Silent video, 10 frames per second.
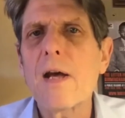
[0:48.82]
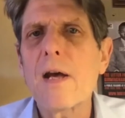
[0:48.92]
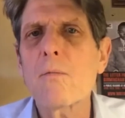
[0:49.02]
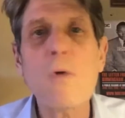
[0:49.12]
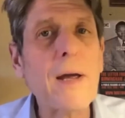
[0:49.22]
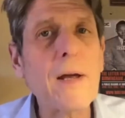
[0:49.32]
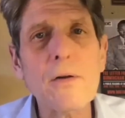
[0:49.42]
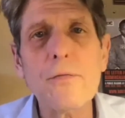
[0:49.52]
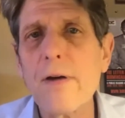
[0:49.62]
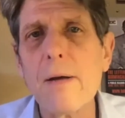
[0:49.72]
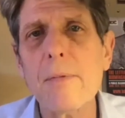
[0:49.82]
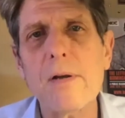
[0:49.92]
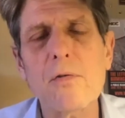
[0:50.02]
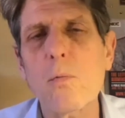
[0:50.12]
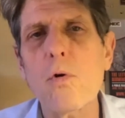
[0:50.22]
regular
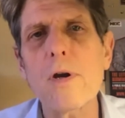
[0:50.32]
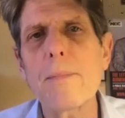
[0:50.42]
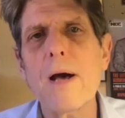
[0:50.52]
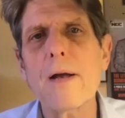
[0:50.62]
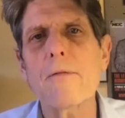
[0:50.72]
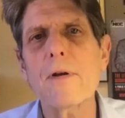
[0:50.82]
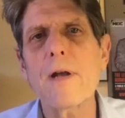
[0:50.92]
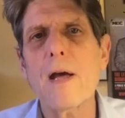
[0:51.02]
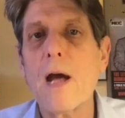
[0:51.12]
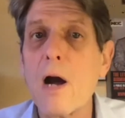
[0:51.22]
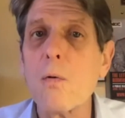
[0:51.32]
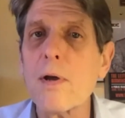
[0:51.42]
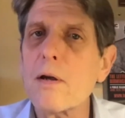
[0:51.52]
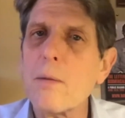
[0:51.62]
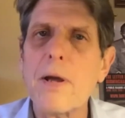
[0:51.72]
families worry about every day. How are we
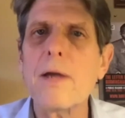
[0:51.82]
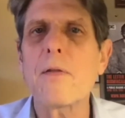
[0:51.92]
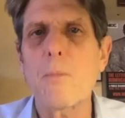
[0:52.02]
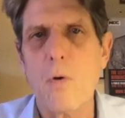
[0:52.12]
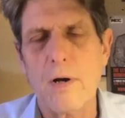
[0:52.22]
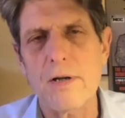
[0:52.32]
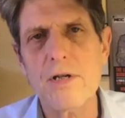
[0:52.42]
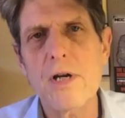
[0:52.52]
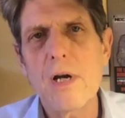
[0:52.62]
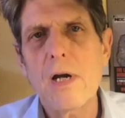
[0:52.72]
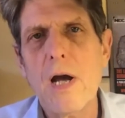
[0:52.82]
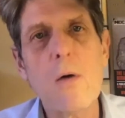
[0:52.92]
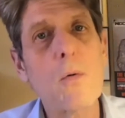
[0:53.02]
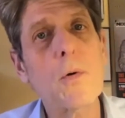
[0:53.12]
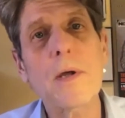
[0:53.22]
going to pay the mortgage?
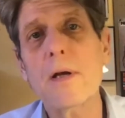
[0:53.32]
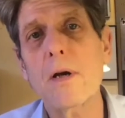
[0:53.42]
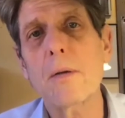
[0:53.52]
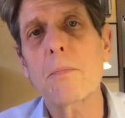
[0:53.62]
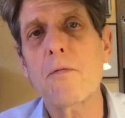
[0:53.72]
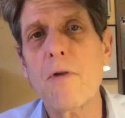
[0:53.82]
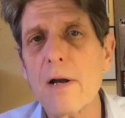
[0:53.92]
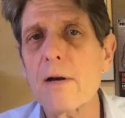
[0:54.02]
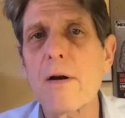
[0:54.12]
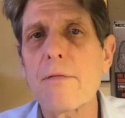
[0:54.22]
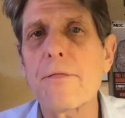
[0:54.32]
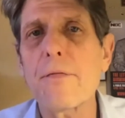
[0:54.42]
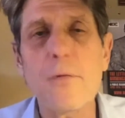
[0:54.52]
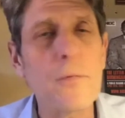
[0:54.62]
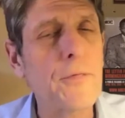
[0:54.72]
How are we going to provide enough
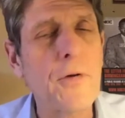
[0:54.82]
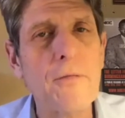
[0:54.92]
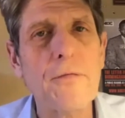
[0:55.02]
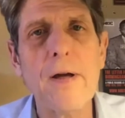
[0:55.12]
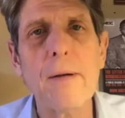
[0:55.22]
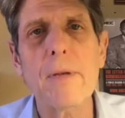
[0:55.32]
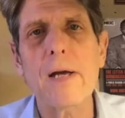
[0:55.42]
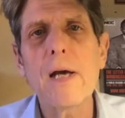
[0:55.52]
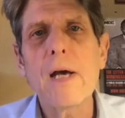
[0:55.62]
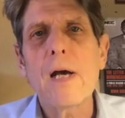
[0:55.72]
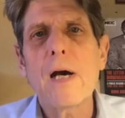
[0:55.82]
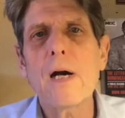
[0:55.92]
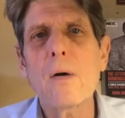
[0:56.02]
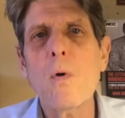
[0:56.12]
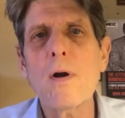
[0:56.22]
food for our family?
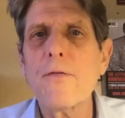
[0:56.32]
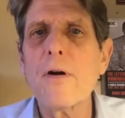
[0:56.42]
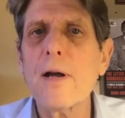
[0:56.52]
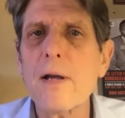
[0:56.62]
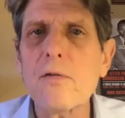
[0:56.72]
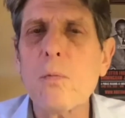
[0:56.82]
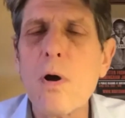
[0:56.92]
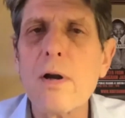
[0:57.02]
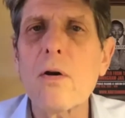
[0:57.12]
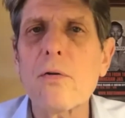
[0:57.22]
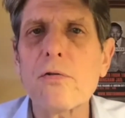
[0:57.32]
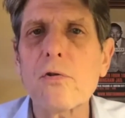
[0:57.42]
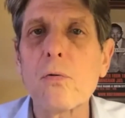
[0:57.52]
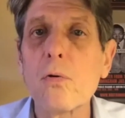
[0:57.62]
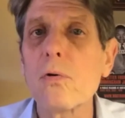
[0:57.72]
What if our kids want to go to
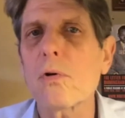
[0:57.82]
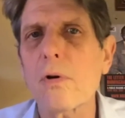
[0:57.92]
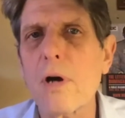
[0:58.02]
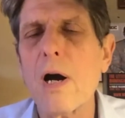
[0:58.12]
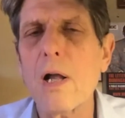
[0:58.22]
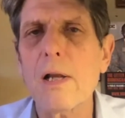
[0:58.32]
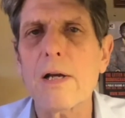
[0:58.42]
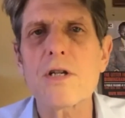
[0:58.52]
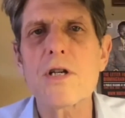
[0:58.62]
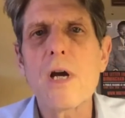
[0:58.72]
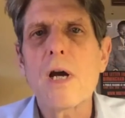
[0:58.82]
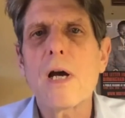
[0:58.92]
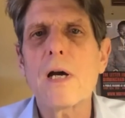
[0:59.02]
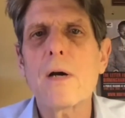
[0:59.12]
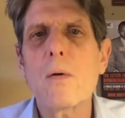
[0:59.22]
school or college?
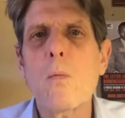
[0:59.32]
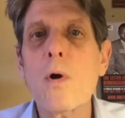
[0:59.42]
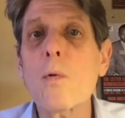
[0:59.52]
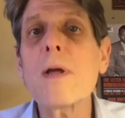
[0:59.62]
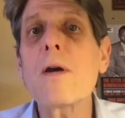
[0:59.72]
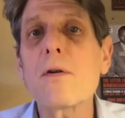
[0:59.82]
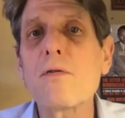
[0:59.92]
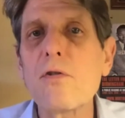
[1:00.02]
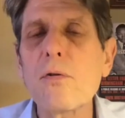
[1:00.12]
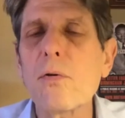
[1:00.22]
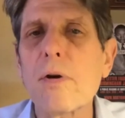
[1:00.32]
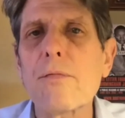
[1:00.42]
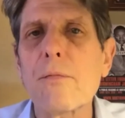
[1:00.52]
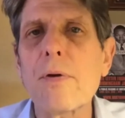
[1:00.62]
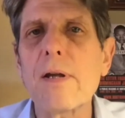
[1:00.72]
What are we going to do
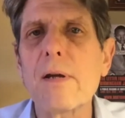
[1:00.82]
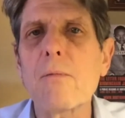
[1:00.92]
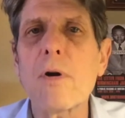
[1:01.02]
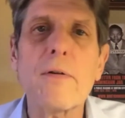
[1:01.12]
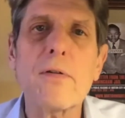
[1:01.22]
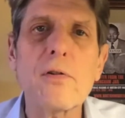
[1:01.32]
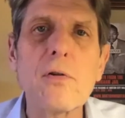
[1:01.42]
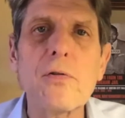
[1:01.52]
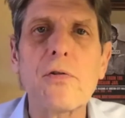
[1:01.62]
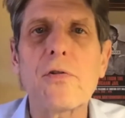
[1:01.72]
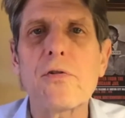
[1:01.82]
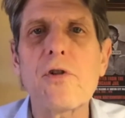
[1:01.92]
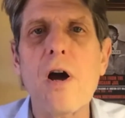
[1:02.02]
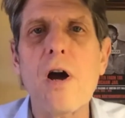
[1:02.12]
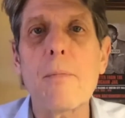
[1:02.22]
if one of us loses a
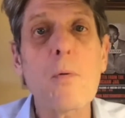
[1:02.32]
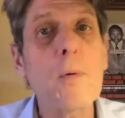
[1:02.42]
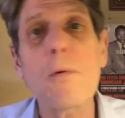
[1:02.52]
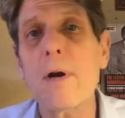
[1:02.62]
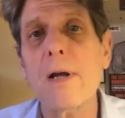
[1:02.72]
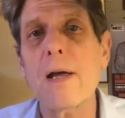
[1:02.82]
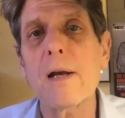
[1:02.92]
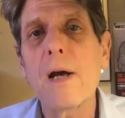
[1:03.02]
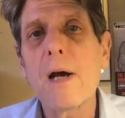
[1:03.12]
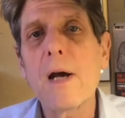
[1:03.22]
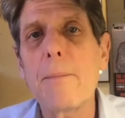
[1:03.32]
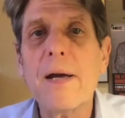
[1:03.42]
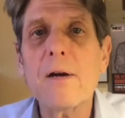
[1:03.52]
job or we want to get a bigger